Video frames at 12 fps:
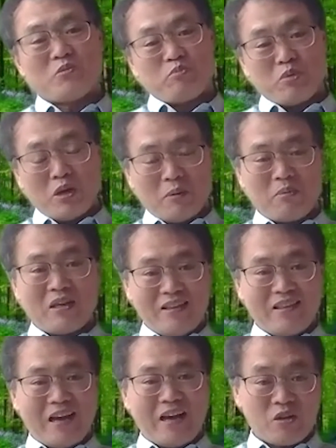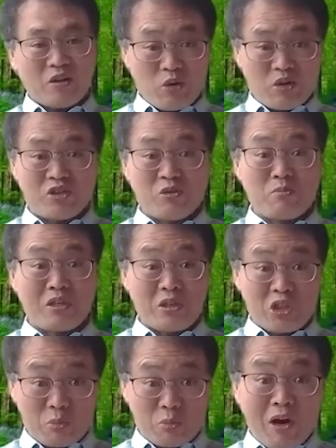probably, in other words, be
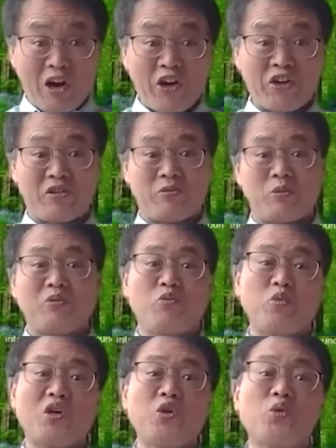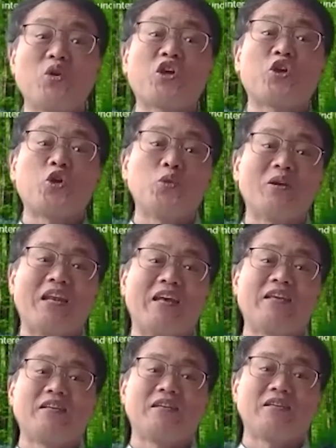smarter when you accumulate